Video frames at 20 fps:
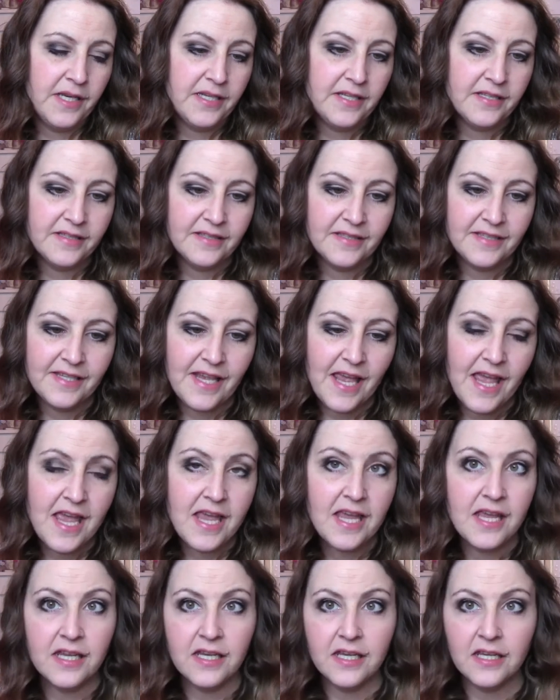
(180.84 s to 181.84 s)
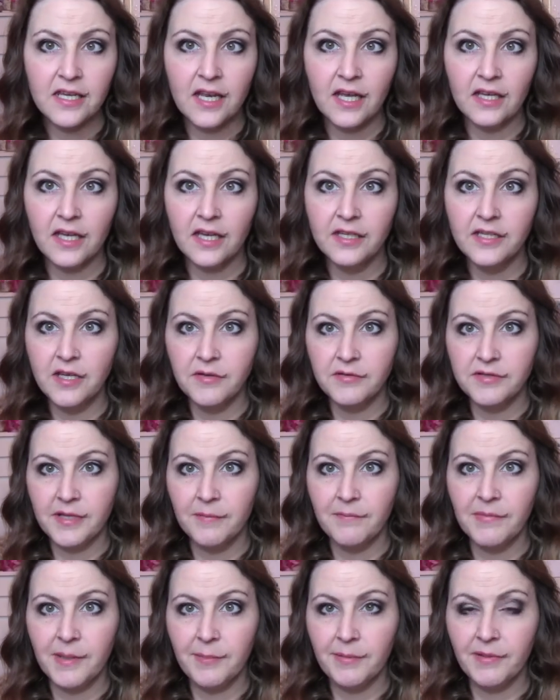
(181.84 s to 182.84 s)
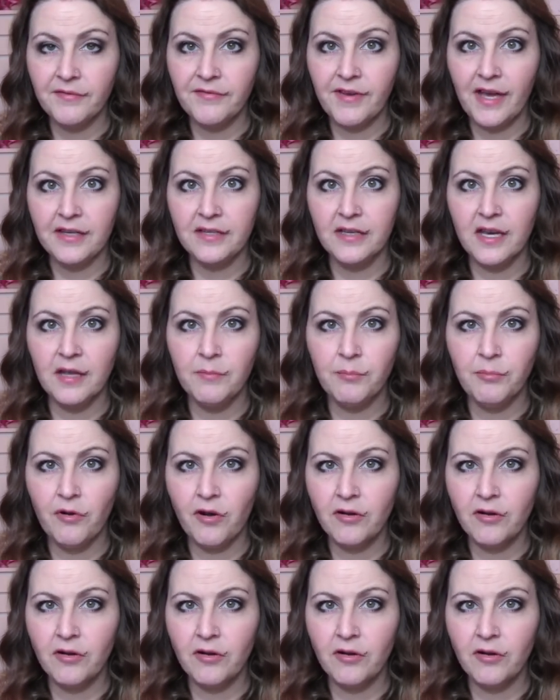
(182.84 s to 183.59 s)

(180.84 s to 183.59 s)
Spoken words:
doesn't say, like, I know some people have had like